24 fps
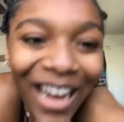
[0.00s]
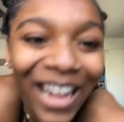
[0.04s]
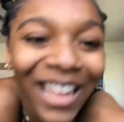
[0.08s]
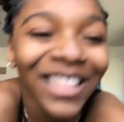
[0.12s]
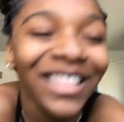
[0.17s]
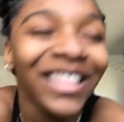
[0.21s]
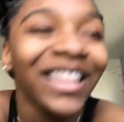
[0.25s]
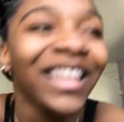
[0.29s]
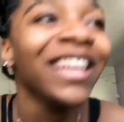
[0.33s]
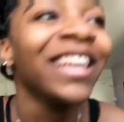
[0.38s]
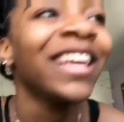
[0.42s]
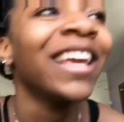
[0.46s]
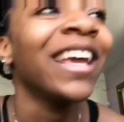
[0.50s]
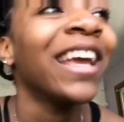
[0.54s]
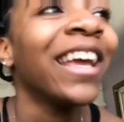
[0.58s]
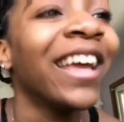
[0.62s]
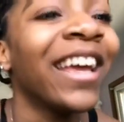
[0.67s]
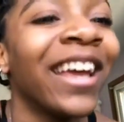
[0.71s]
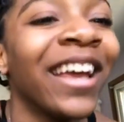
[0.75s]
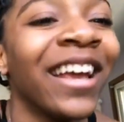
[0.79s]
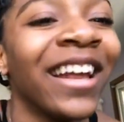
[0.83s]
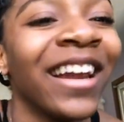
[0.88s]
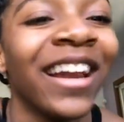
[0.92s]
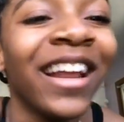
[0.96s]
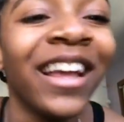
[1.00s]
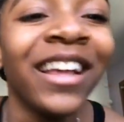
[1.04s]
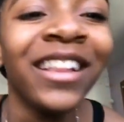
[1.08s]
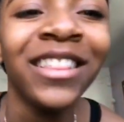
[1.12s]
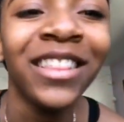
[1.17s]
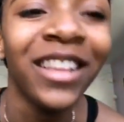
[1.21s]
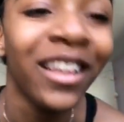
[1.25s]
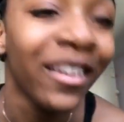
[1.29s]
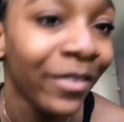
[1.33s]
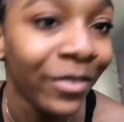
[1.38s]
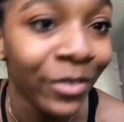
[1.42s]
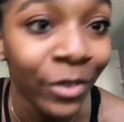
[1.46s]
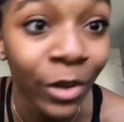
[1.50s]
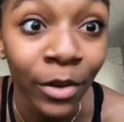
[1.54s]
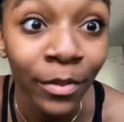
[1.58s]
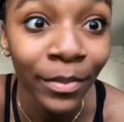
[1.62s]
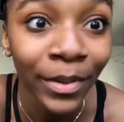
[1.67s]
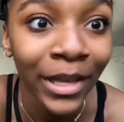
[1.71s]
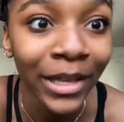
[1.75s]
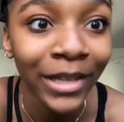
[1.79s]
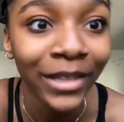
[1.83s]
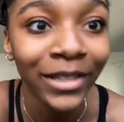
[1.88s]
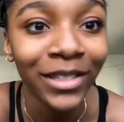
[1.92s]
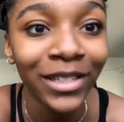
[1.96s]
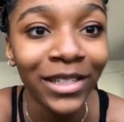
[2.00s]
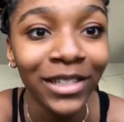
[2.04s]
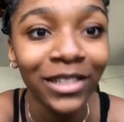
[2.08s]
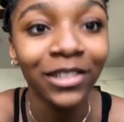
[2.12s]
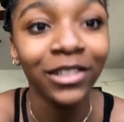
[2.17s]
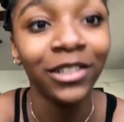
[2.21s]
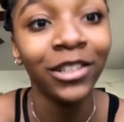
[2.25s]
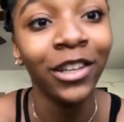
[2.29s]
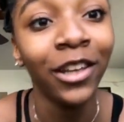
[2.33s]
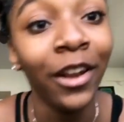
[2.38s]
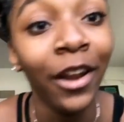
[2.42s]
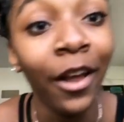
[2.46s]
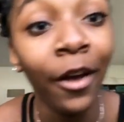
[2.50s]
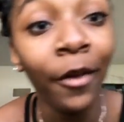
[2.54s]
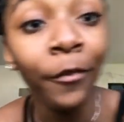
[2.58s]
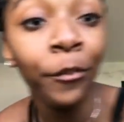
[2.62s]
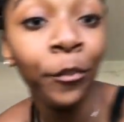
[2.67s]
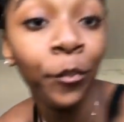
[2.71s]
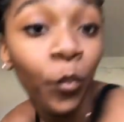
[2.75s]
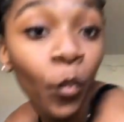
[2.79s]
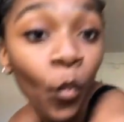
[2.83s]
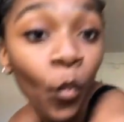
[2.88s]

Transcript: I like it. And I love one pieces. So, you know.